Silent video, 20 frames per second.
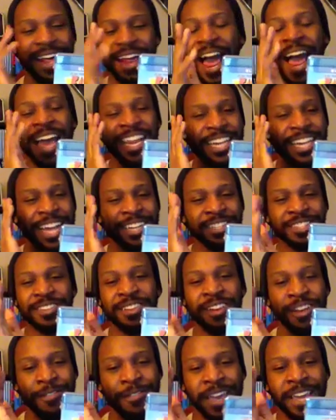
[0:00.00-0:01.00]
I just
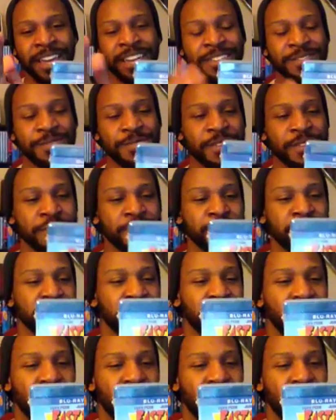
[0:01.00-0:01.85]
love '80s films.